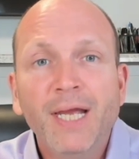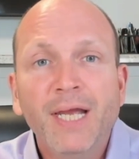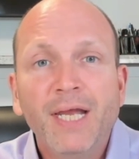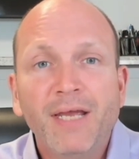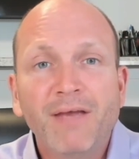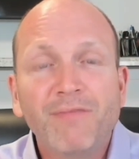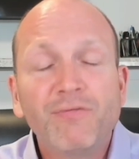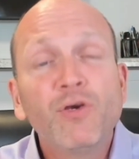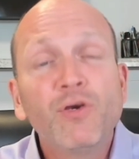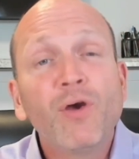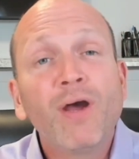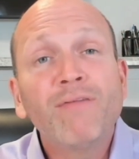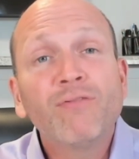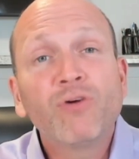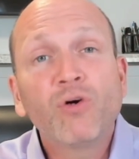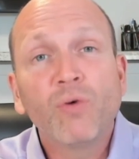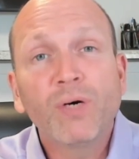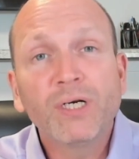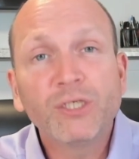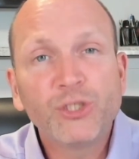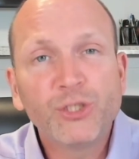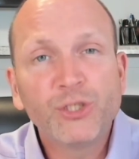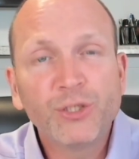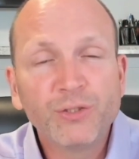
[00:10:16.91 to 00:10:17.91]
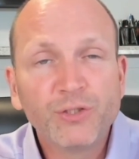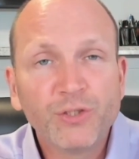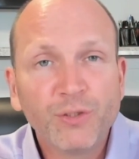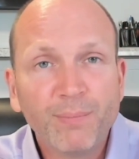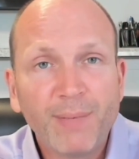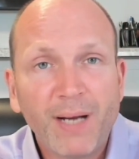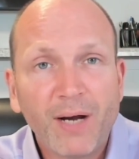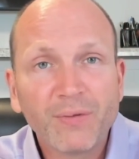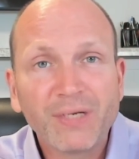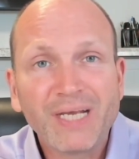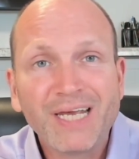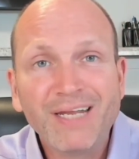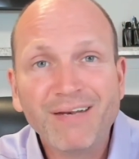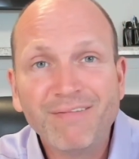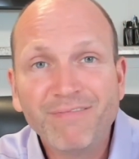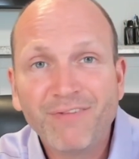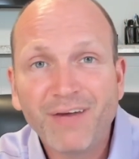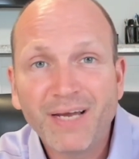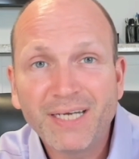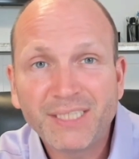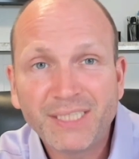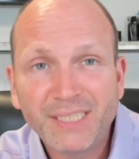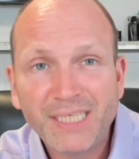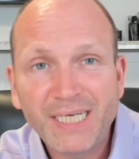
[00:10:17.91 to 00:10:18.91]
if you have questions about
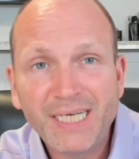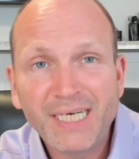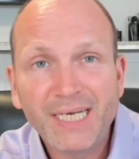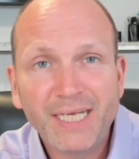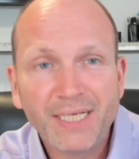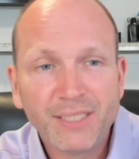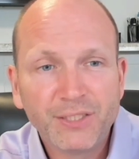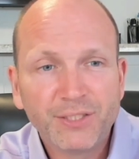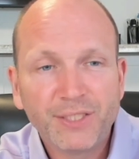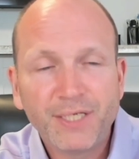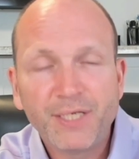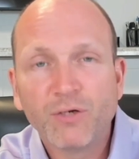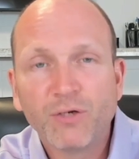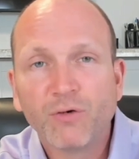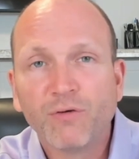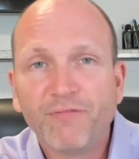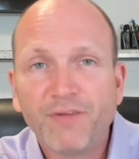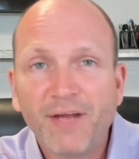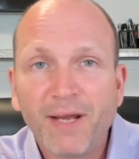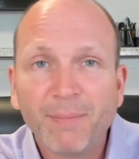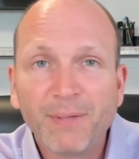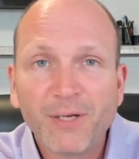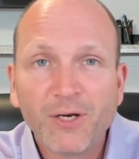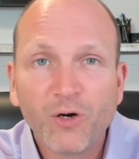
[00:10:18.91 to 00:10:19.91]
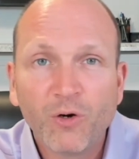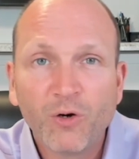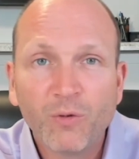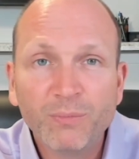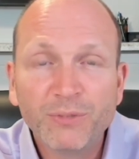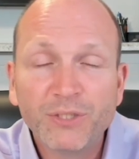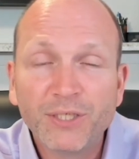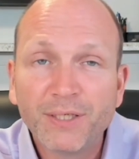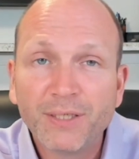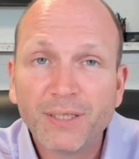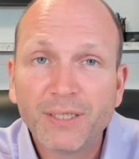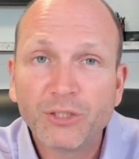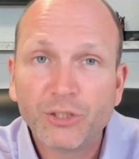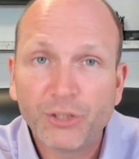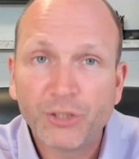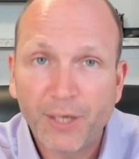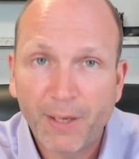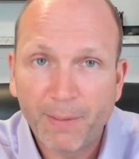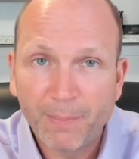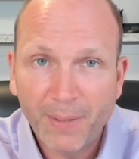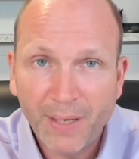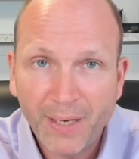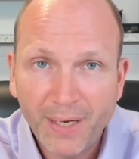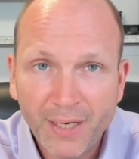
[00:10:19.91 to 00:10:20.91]
investing in single-family homes in
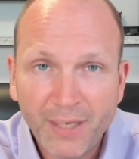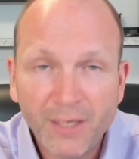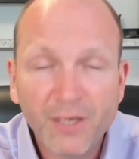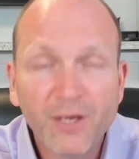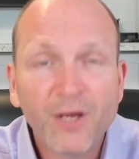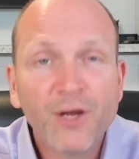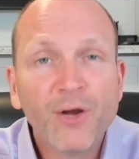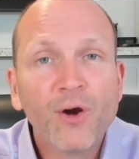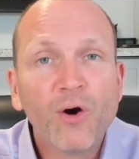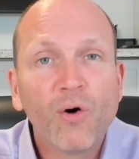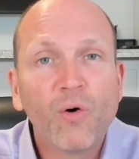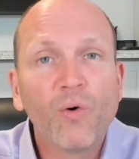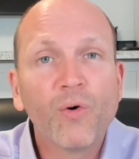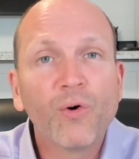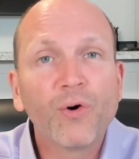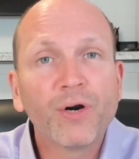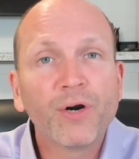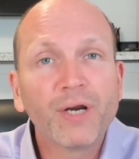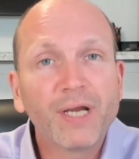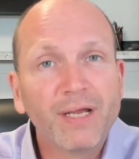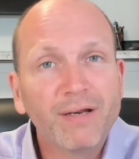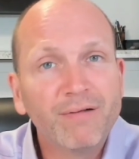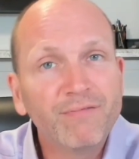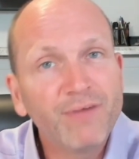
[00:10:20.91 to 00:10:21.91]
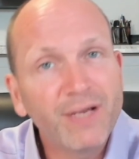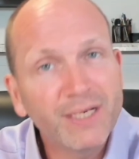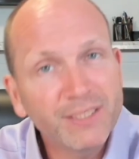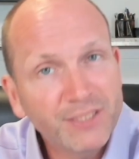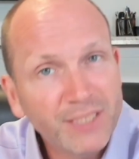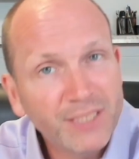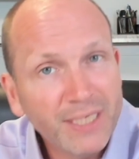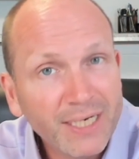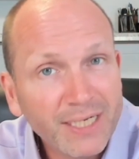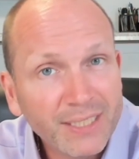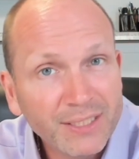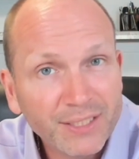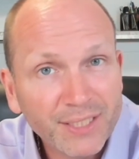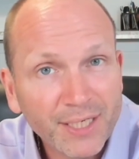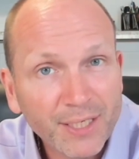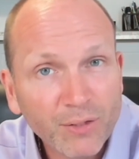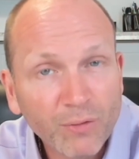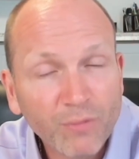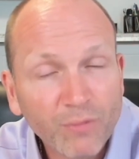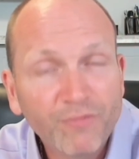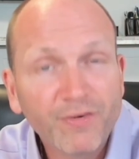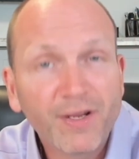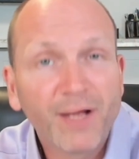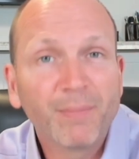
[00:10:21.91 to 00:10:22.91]
Champaign or investing in
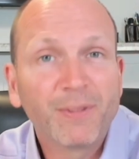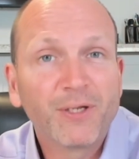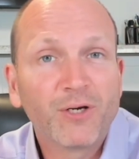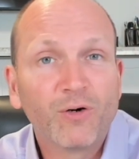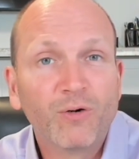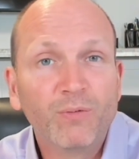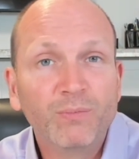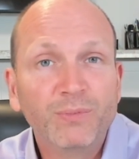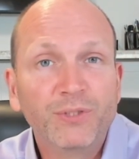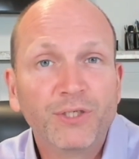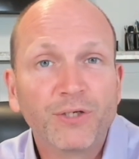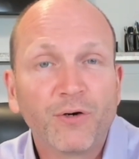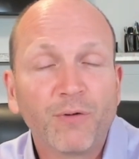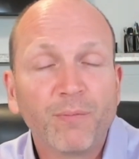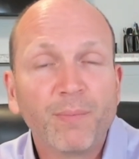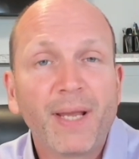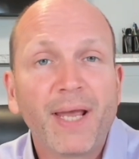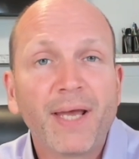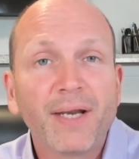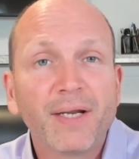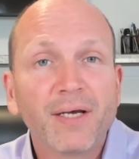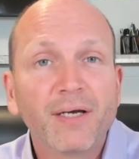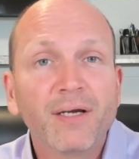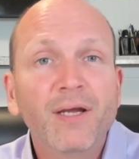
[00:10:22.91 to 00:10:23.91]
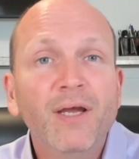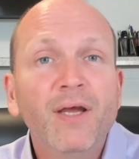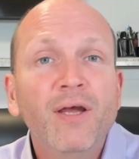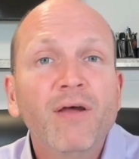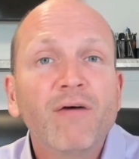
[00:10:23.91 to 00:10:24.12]
single-family homes in Urbana,